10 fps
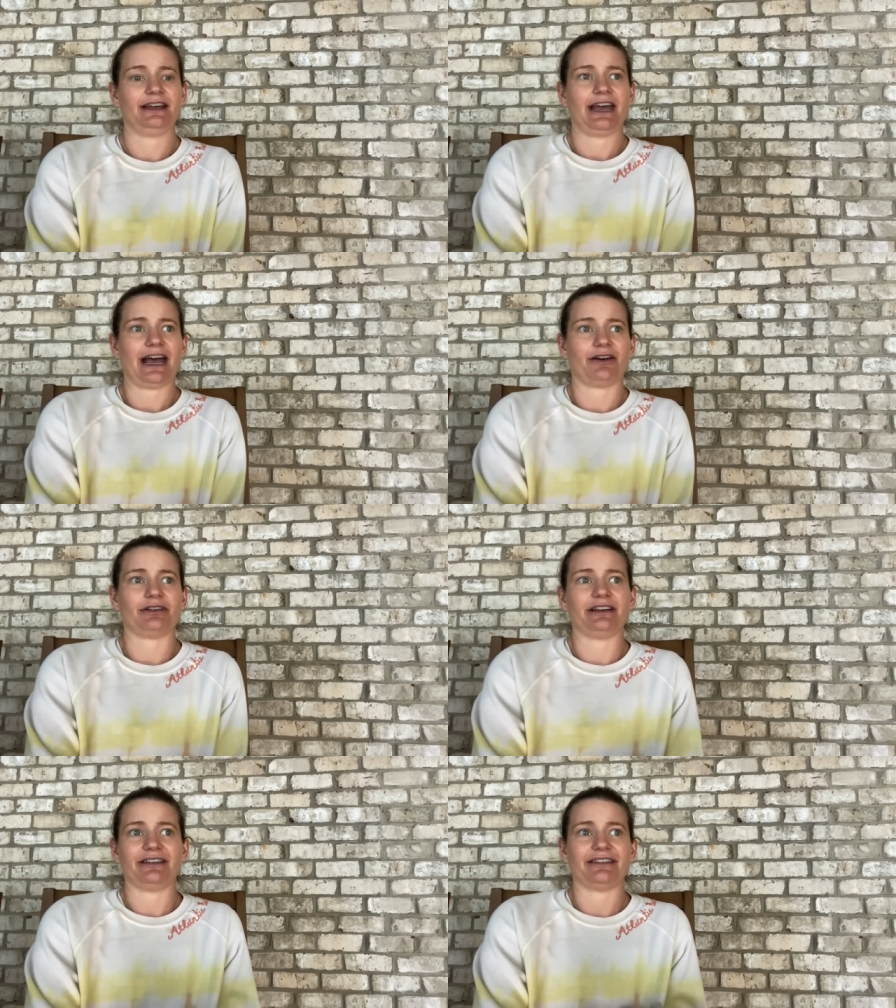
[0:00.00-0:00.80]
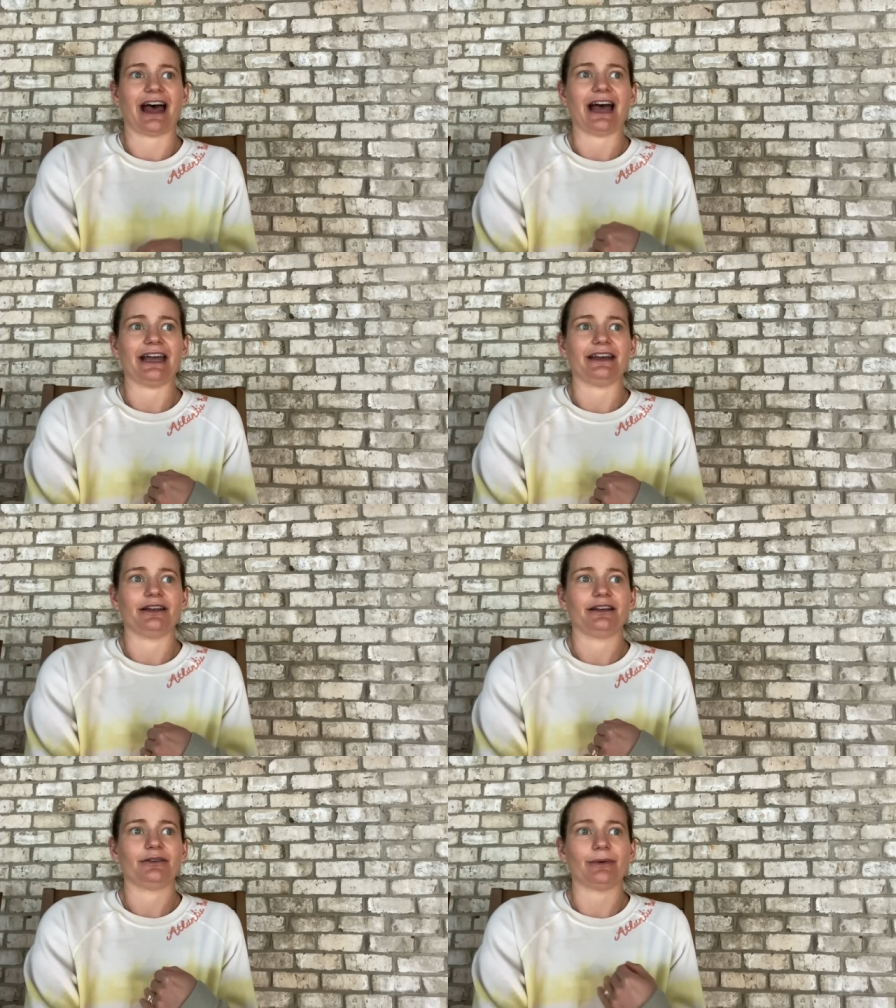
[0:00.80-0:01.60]
how to decide
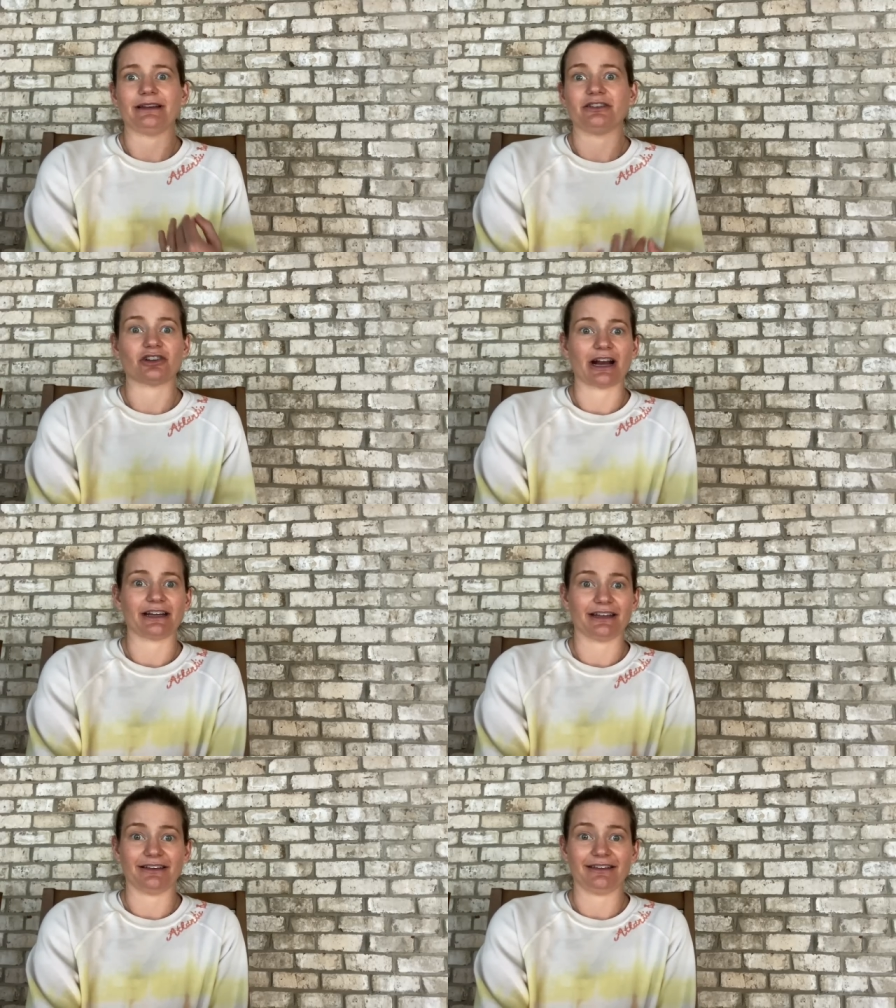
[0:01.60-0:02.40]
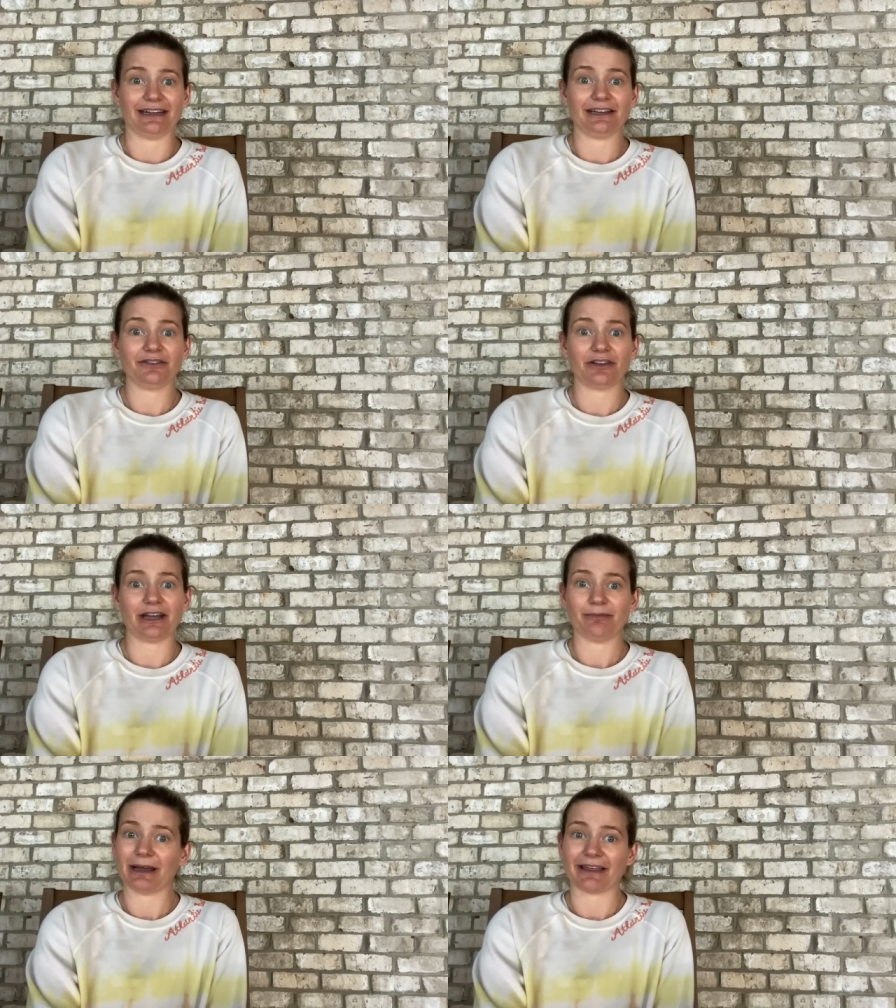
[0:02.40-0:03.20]
when to try to conceive
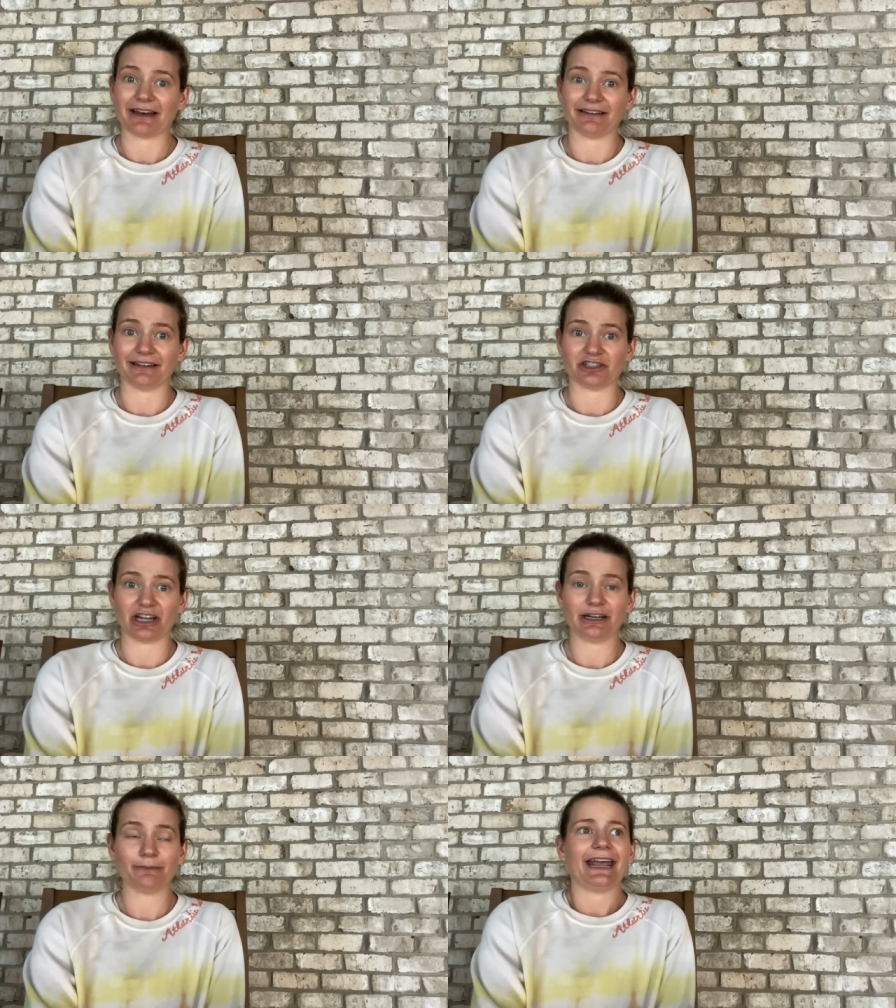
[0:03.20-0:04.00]
and make that decision.